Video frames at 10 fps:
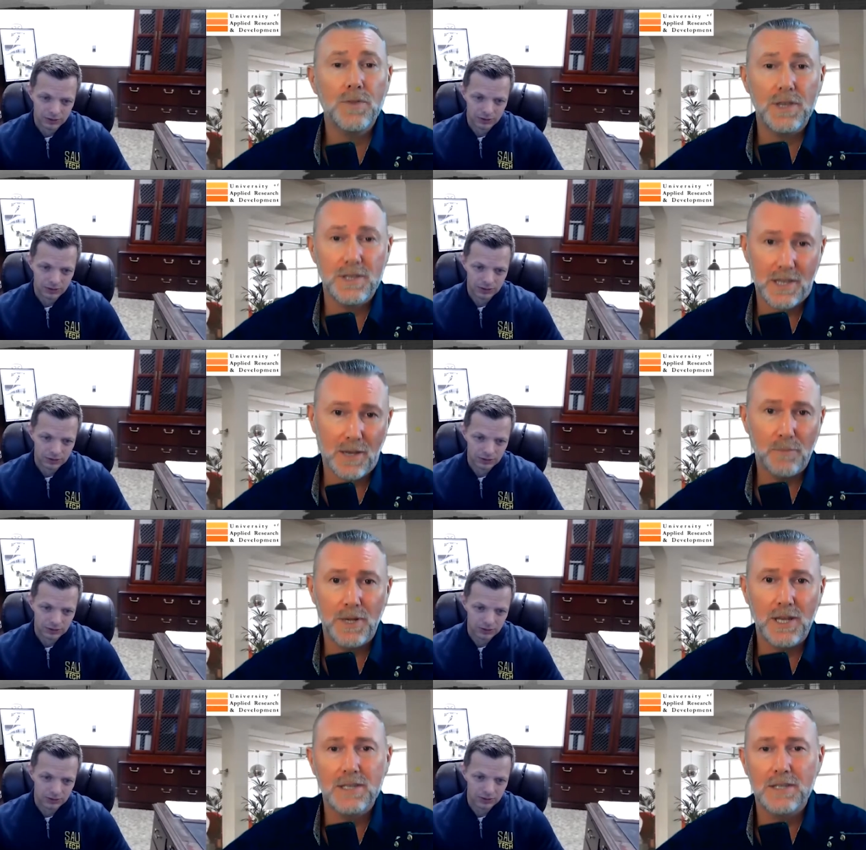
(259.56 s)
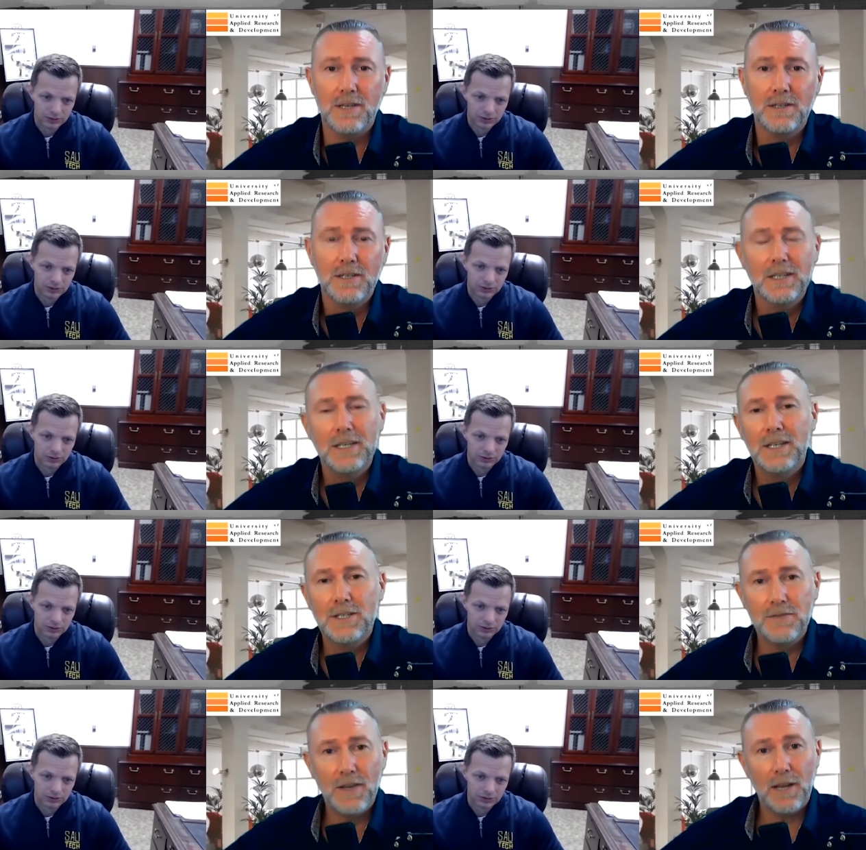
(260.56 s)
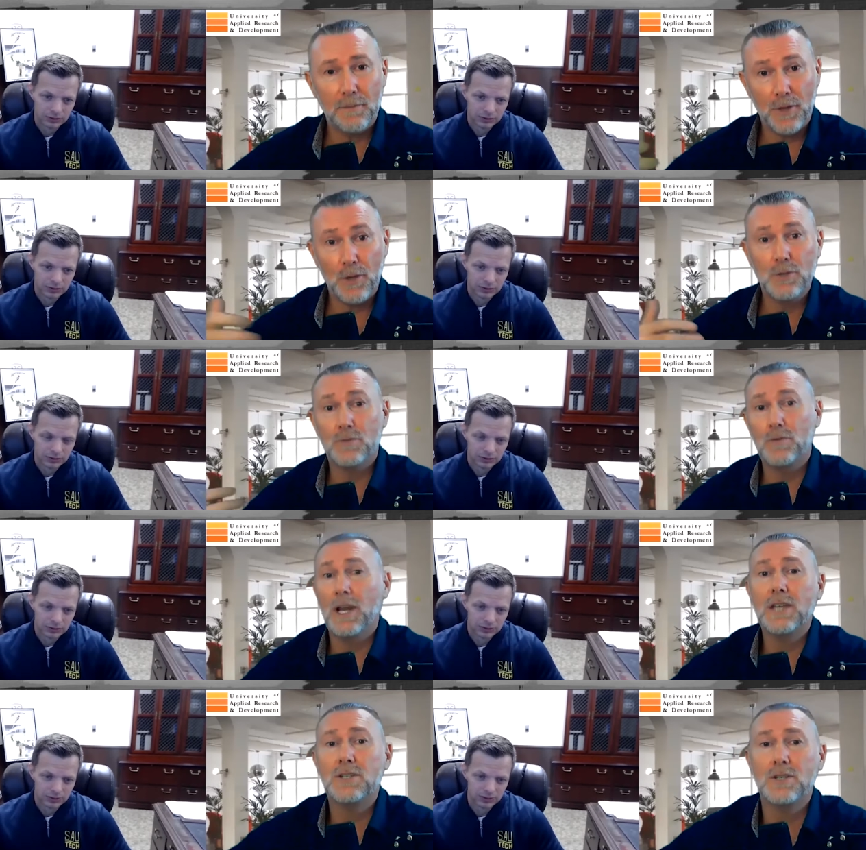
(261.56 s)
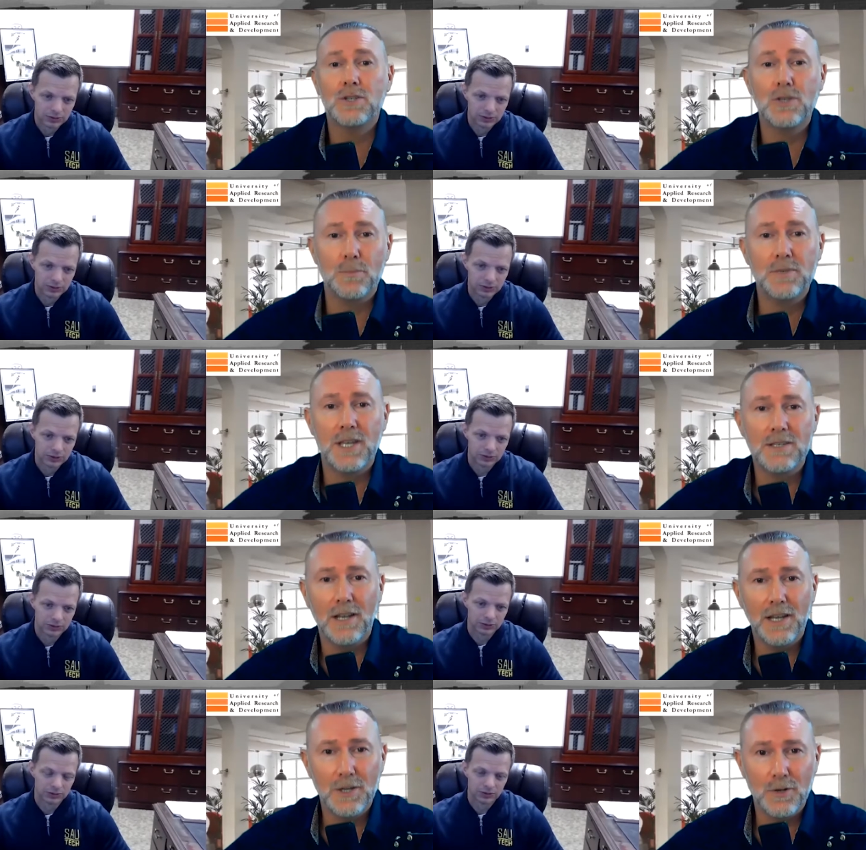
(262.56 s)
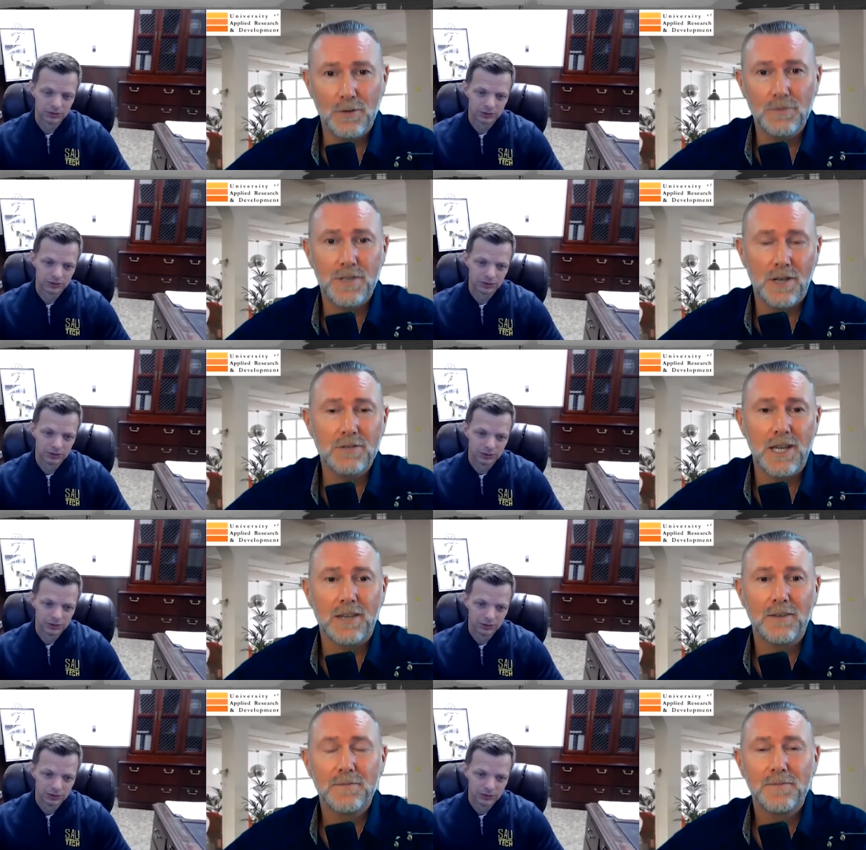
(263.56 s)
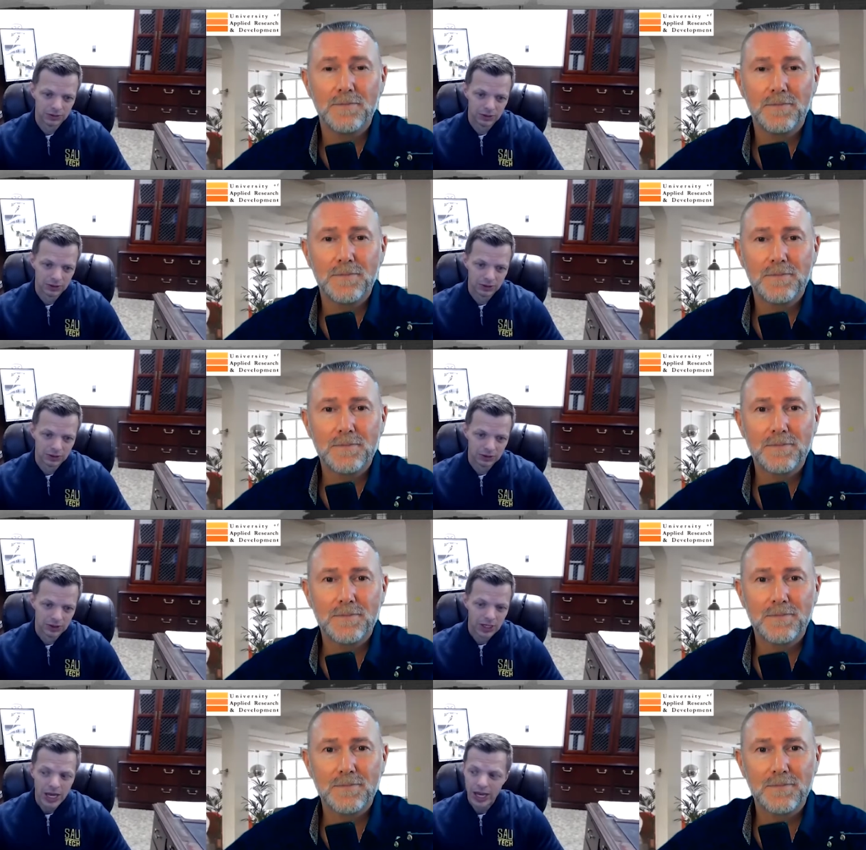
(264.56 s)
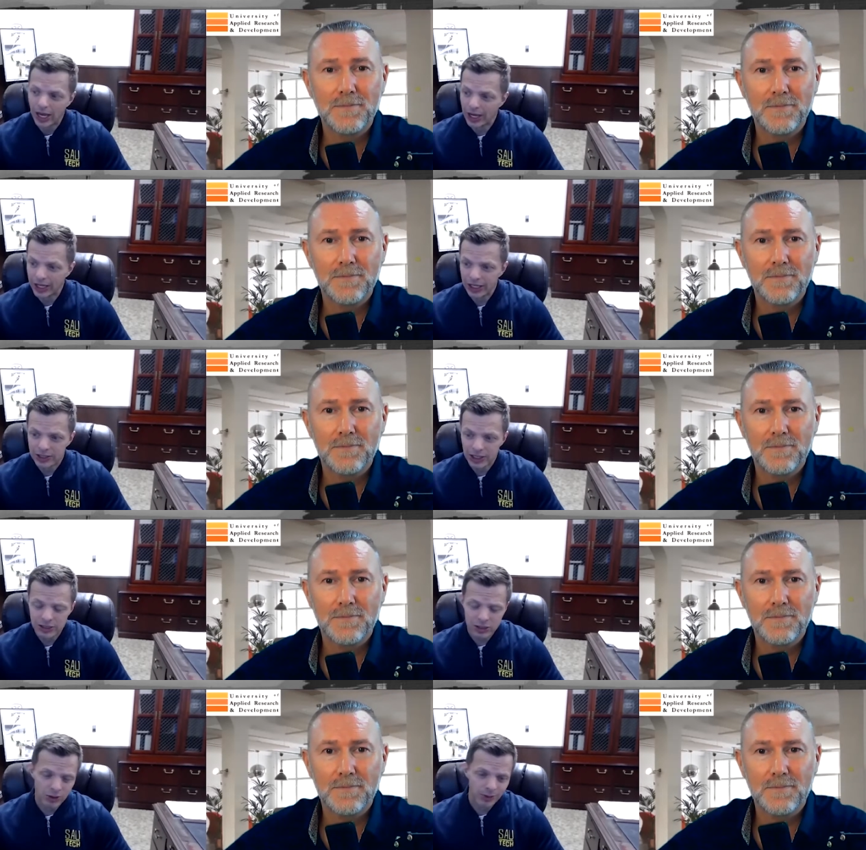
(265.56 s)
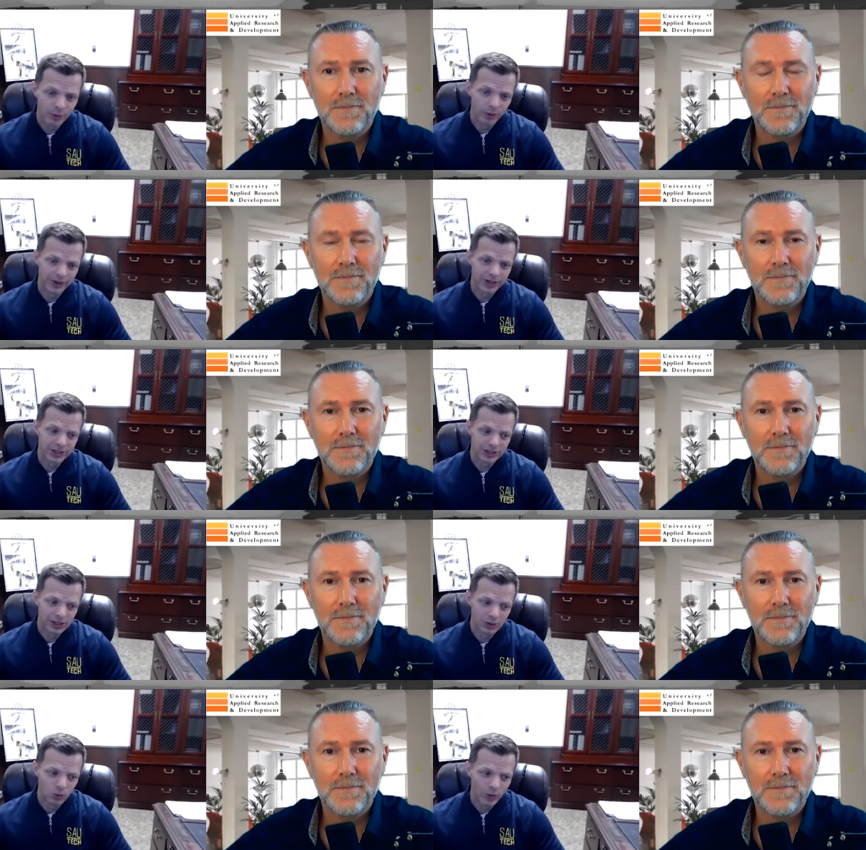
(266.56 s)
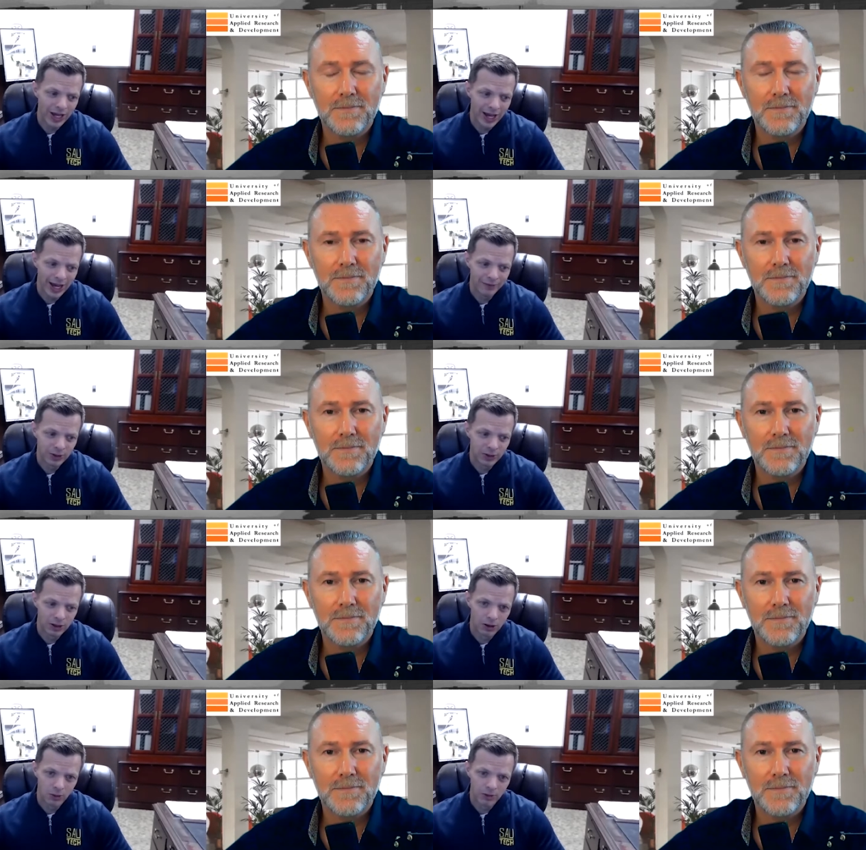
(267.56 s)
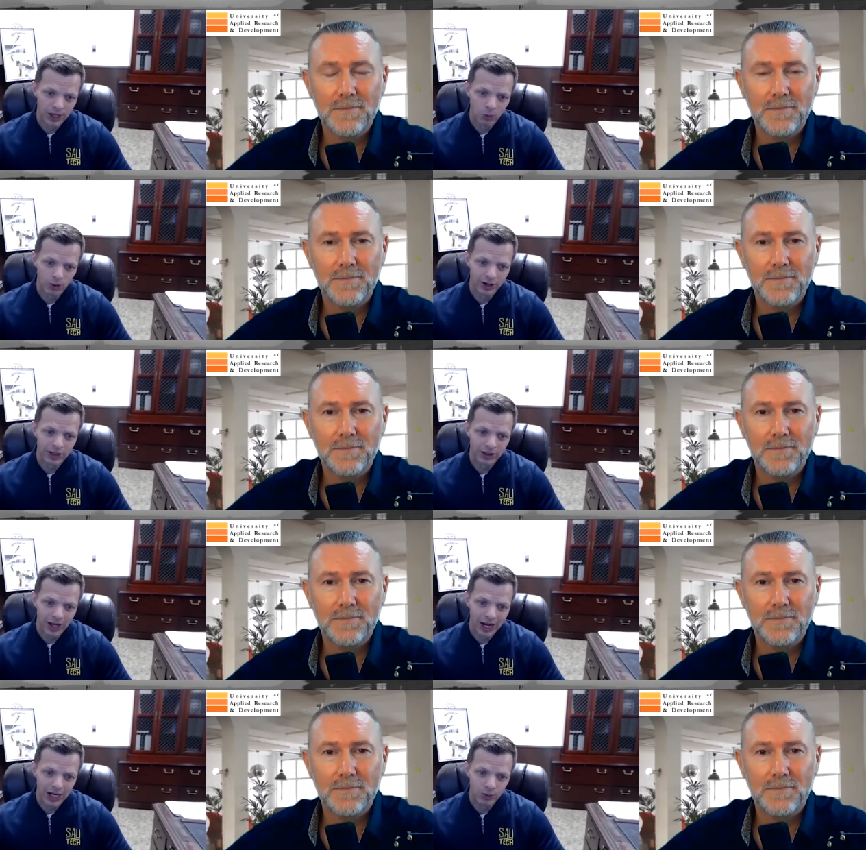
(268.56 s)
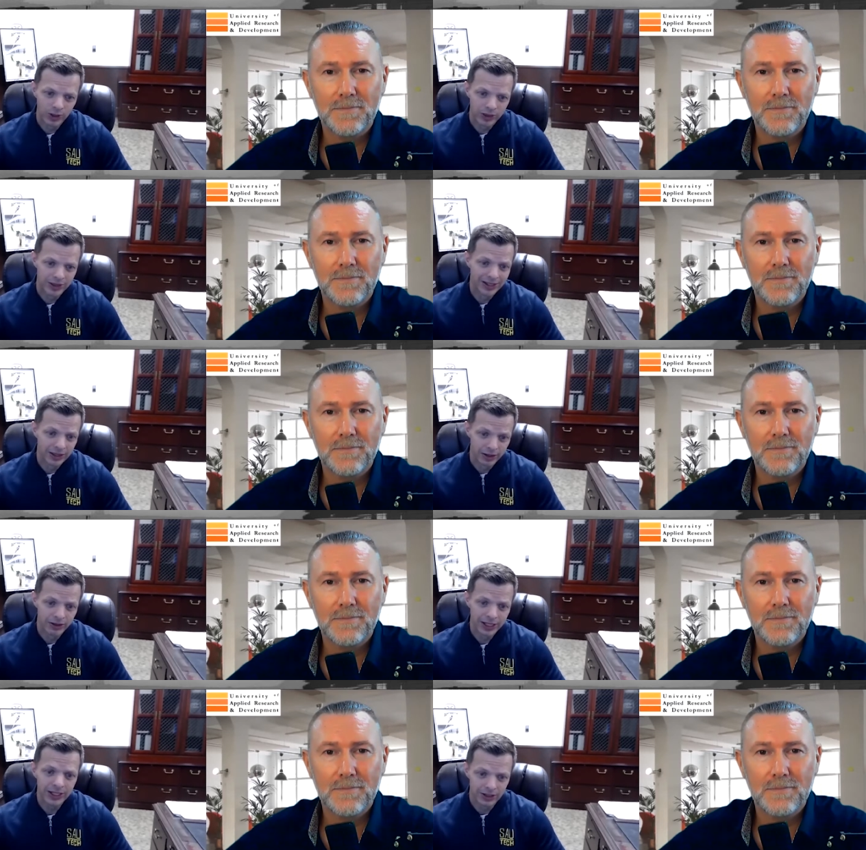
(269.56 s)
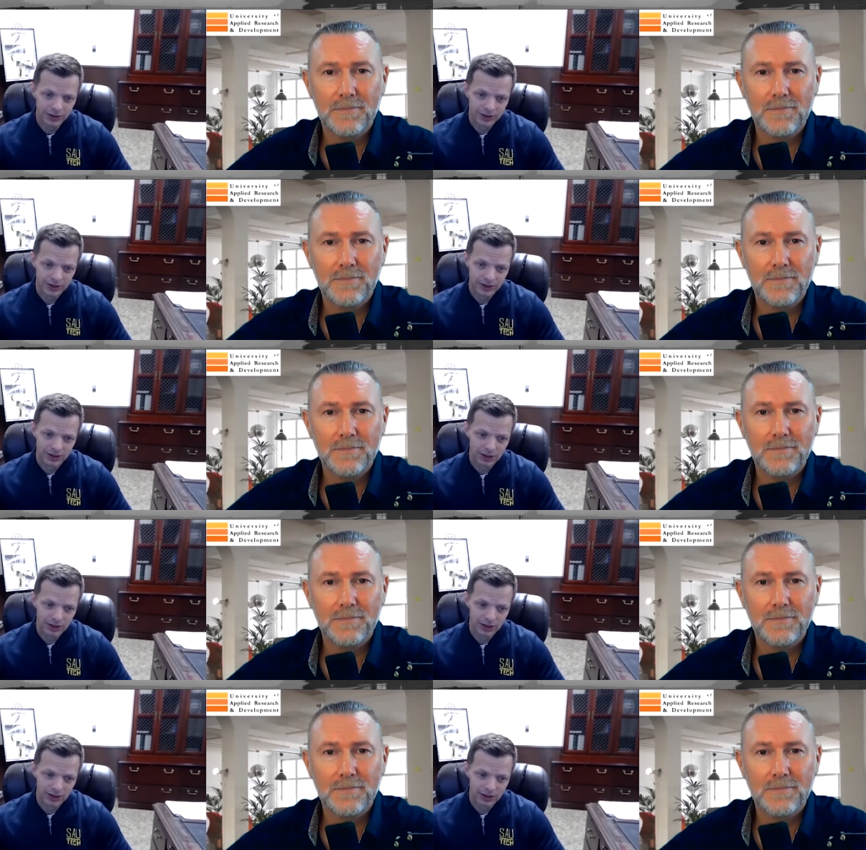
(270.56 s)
Speaker 1: these companies and develop those relationships as the leader of SAU Tech?
Speaker 2: Uh, it, it's extremely important because we have to know that we're in line with the, their needs.